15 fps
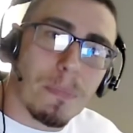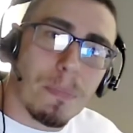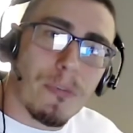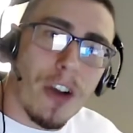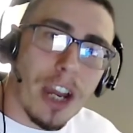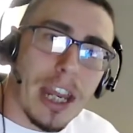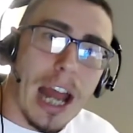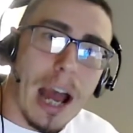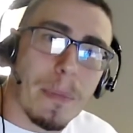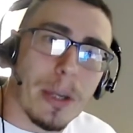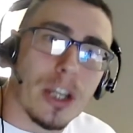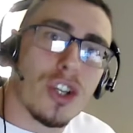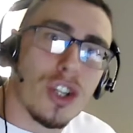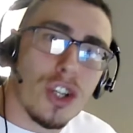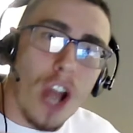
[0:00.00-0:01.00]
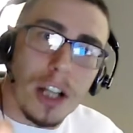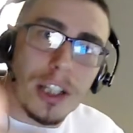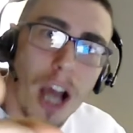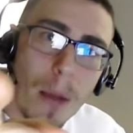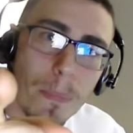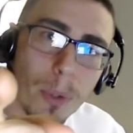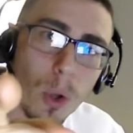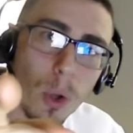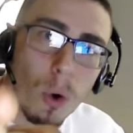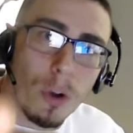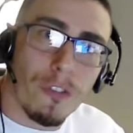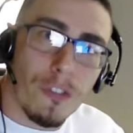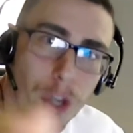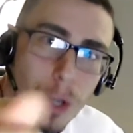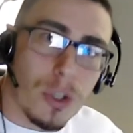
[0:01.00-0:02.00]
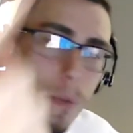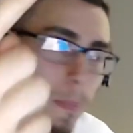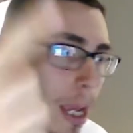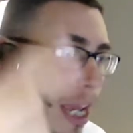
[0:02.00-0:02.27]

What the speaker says: fucking habit. Shut up, Lorne. Future me.